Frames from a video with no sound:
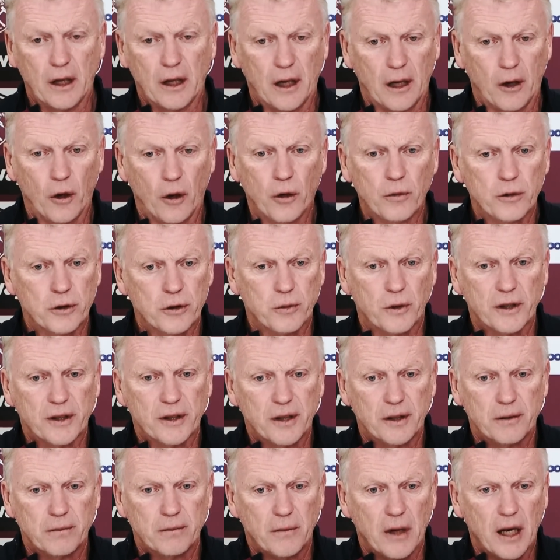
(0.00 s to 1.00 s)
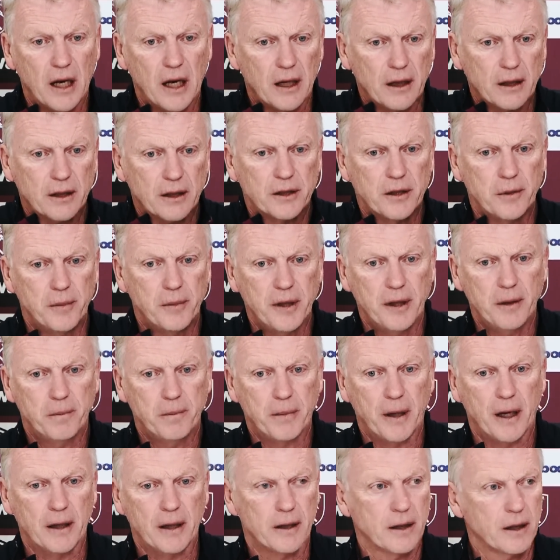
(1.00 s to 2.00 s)
Well, I always wanted Mark to be
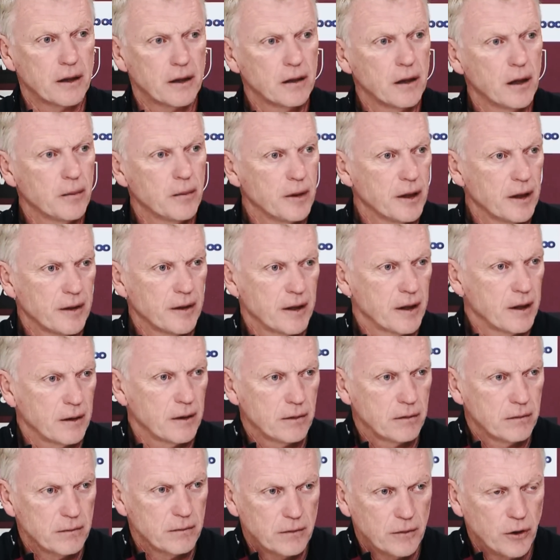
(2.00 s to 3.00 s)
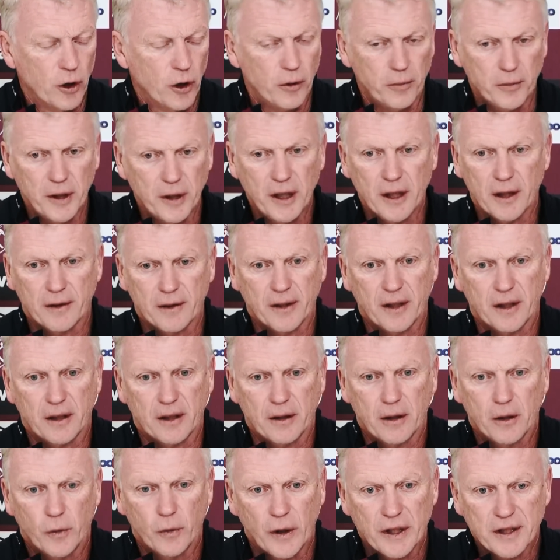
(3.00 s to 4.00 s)
part of the club, and I think, not me, I
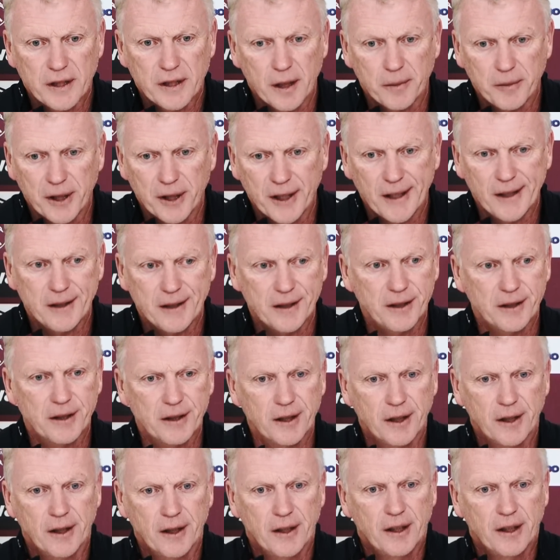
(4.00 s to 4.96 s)
think West Ham United